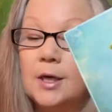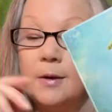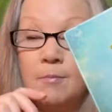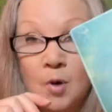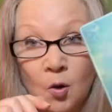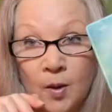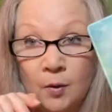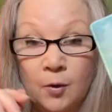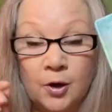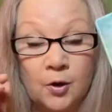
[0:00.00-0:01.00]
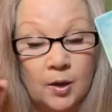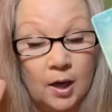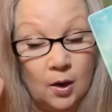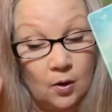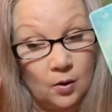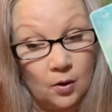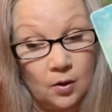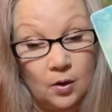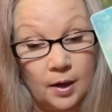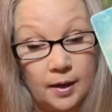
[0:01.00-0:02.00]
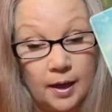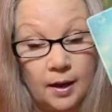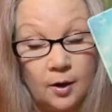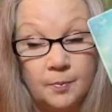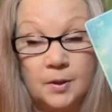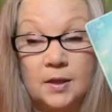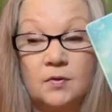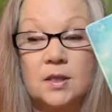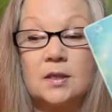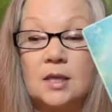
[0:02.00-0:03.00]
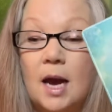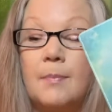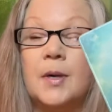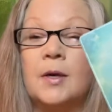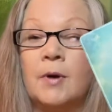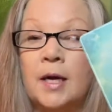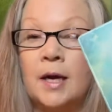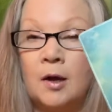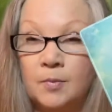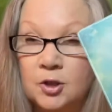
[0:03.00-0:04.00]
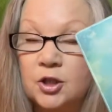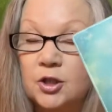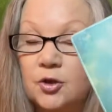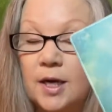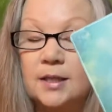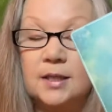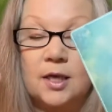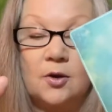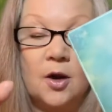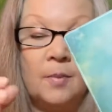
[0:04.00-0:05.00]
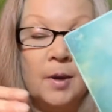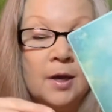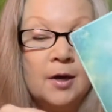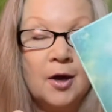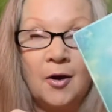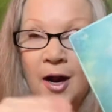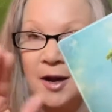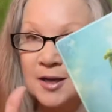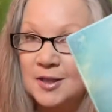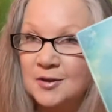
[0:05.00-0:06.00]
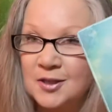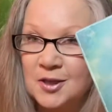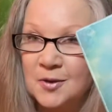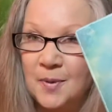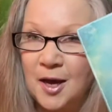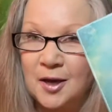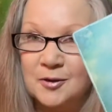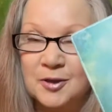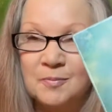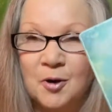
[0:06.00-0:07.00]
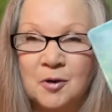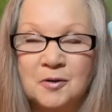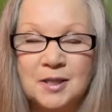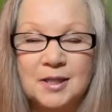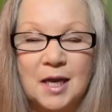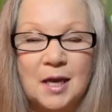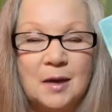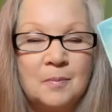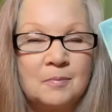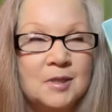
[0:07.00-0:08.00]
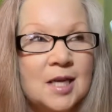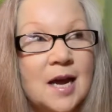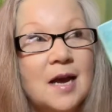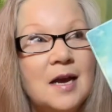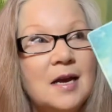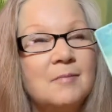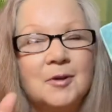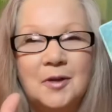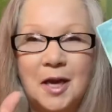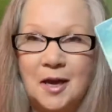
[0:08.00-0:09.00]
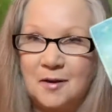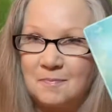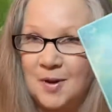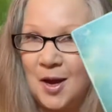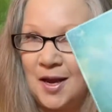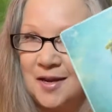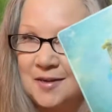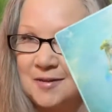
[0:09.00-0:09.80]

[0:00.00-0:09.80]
moment where you're like, oh, I cannot believe this is happening right now, but just try to stay calm. All right, guys, I'll see you back here tomorrow, same time. Okay, bye.